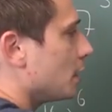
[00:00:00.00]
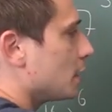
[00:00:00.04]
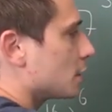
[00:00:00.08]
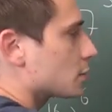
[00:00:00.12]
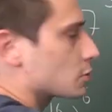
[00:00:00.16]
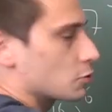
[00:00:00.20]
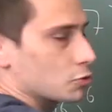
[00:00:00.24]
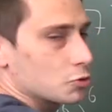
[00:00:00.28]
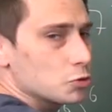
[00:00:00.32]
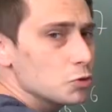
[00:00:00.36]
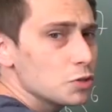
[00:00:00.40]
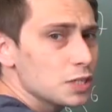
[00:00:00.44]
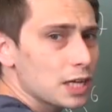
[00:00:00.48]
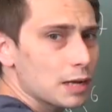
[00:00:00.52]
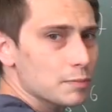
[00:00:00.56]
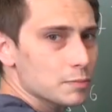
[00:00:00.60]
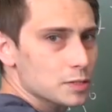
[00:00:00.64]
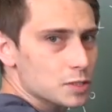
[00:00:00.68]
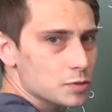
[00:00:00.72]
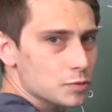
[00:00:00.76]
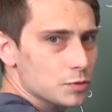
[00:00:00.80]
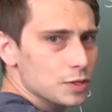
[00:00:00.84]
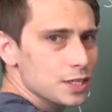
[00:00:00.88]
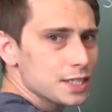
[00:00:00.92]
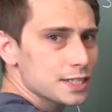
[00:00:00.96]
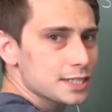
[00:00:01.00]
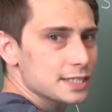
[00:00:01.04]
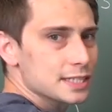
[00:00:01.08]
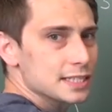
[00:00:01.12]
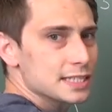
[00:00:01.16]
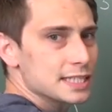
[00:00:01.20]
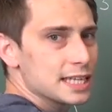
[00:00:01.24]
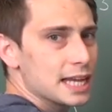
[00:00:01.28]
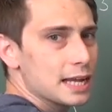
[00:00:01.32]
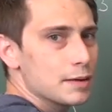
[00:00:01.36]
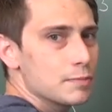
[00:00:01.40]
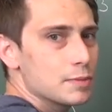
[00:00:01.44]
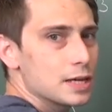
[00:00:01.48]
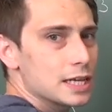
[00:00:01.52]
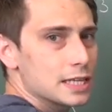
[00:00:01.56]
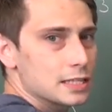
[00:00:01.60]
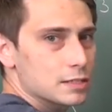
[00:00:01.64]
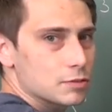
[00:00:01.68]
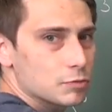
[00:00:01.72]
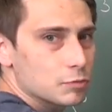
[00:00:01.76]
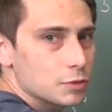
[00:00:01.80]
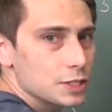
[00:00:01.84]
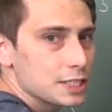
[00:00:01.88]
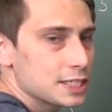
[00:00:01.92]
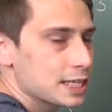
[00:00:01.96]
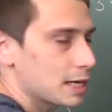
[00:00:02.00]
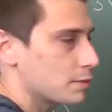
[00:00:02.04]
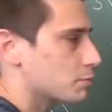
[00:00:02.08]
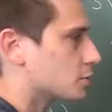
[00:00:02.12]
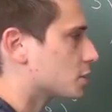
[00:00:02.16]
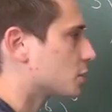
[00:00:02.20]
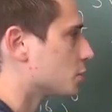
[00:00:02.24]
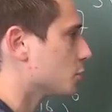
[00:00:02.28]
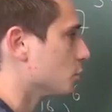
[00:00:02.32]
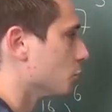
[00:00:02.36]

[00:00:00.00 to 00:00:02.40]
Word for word: So 2 times 3 is the same as 3 times